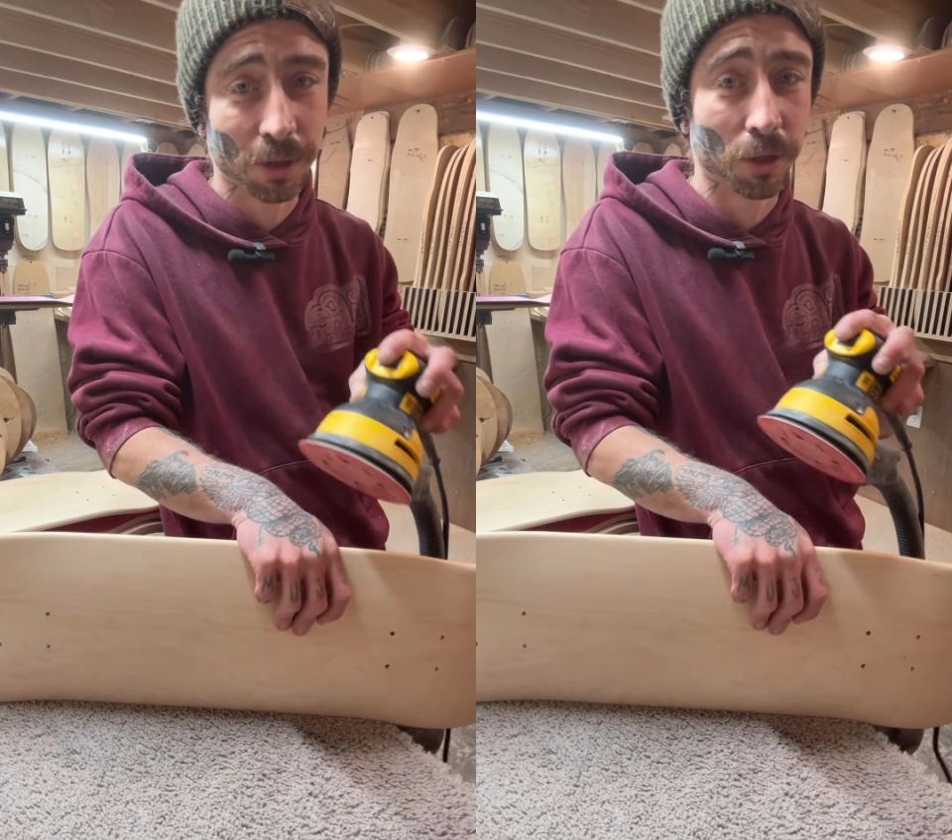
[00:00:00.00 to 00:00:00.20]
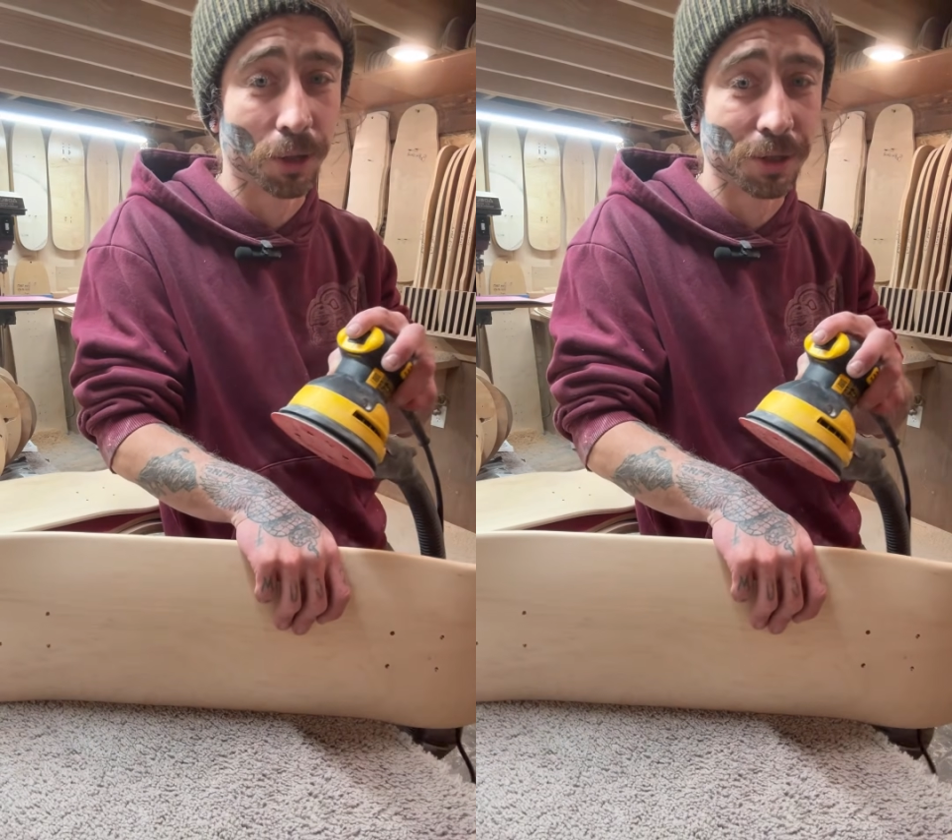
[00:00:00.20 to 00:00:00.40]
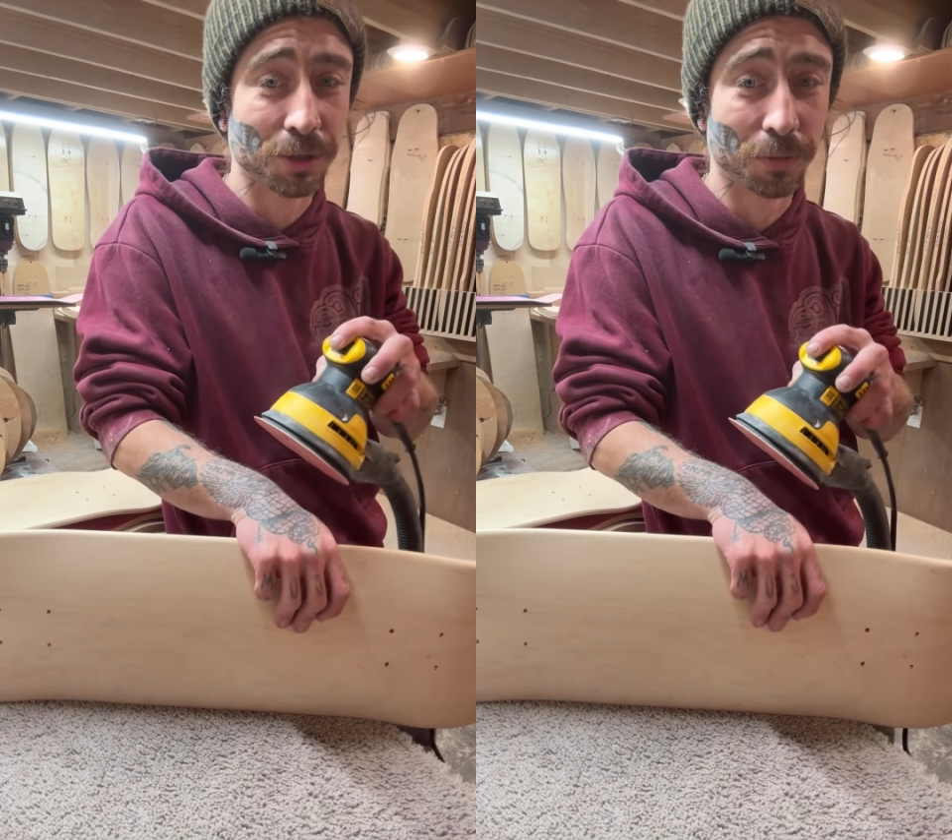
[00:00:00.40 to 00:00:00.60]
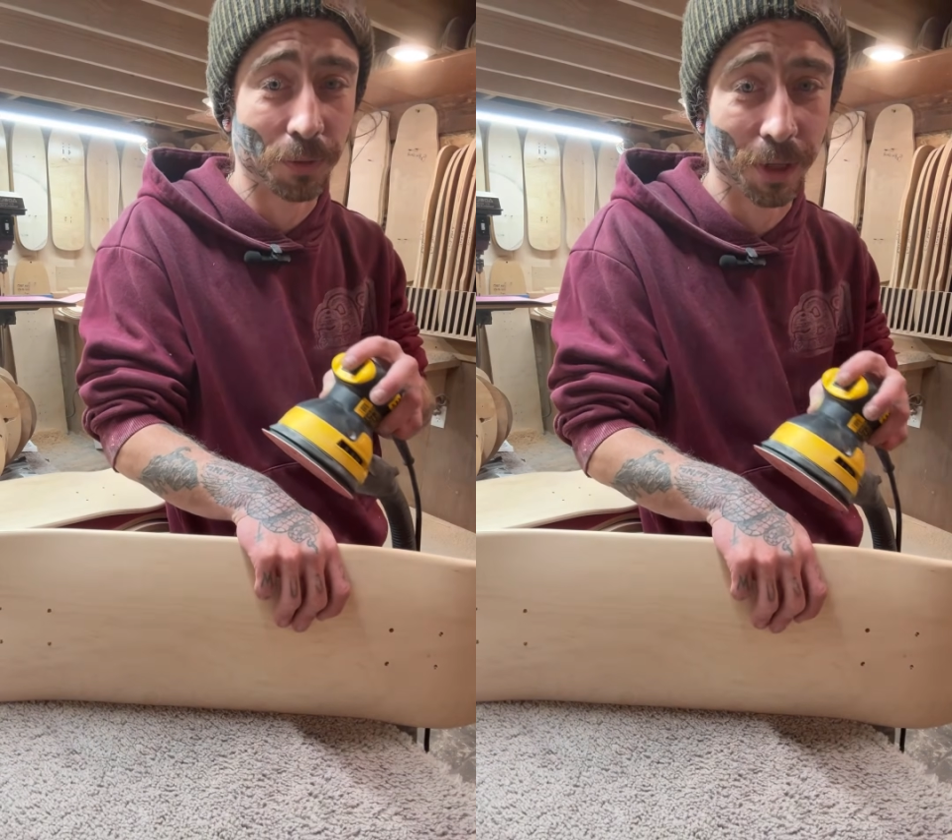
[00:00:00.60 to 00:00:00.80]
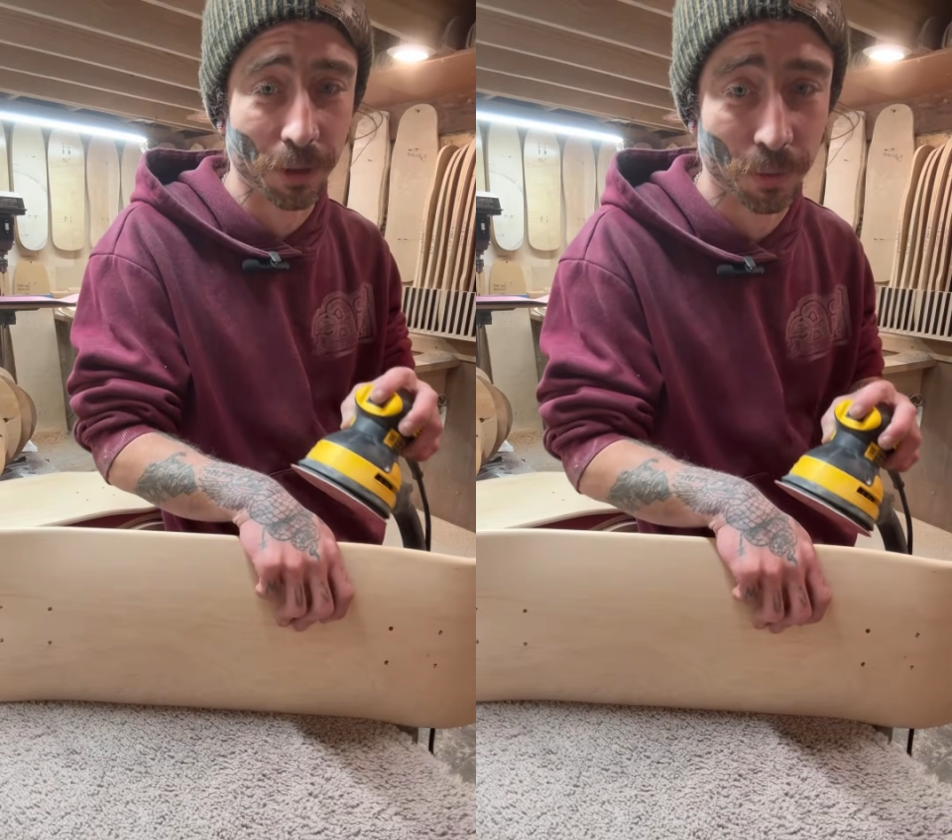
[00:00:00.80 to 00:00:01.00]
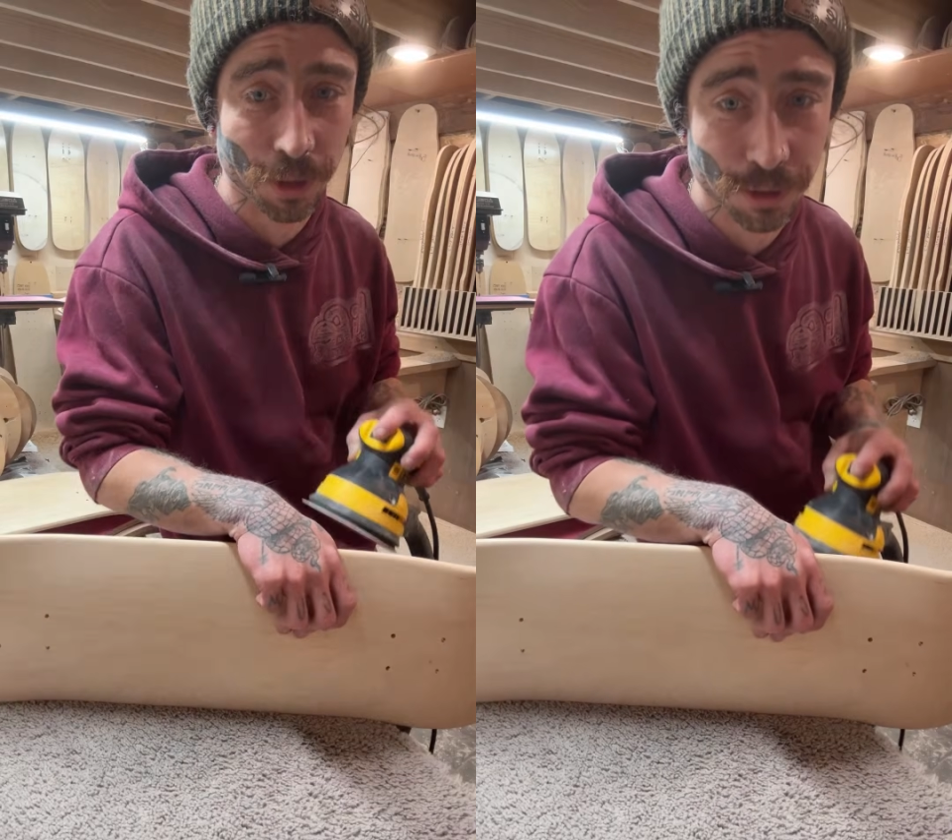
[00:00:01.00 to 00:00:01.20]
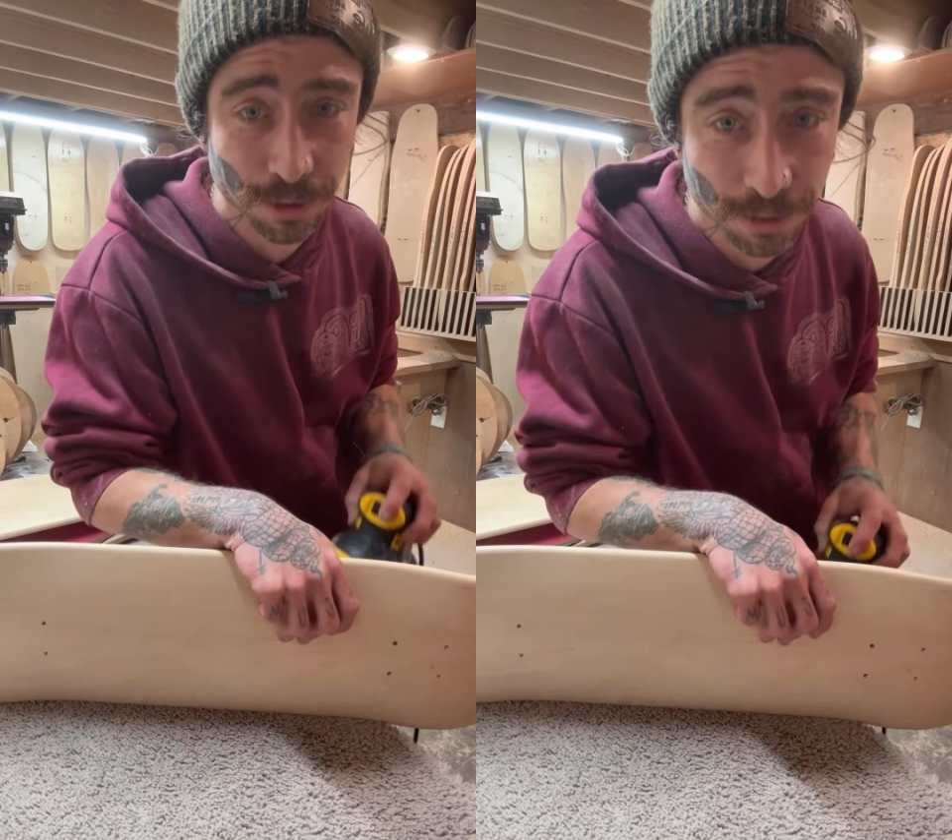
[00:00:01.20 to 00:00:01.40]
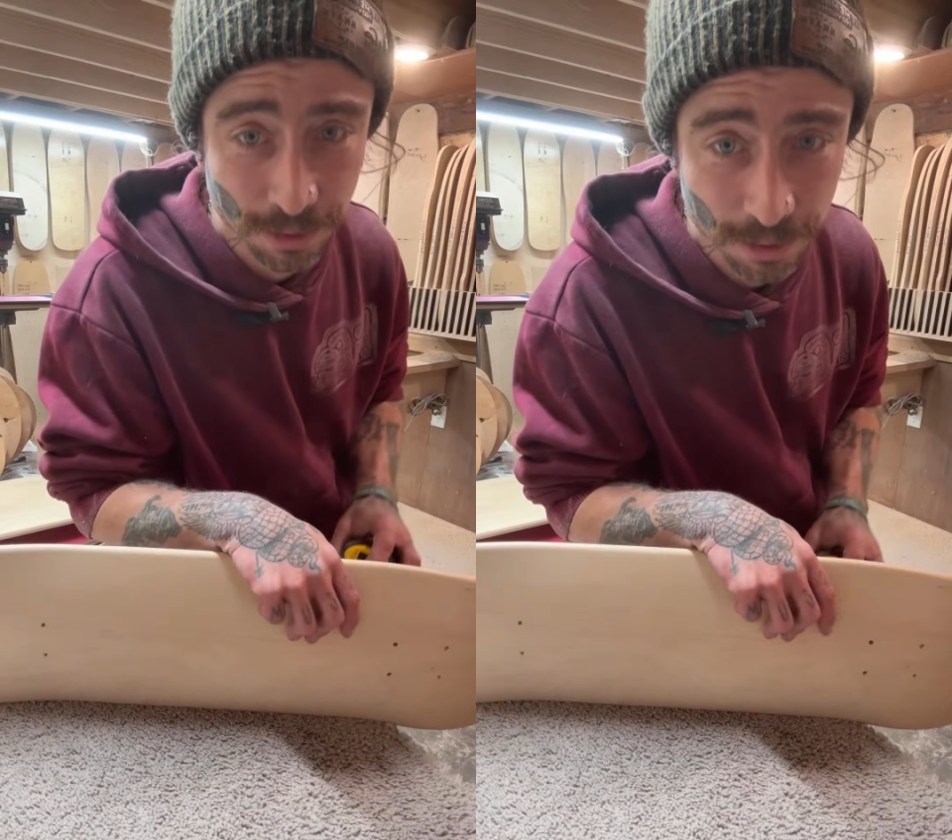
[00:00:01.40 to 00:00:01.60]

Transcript: get arrested for that in Russia.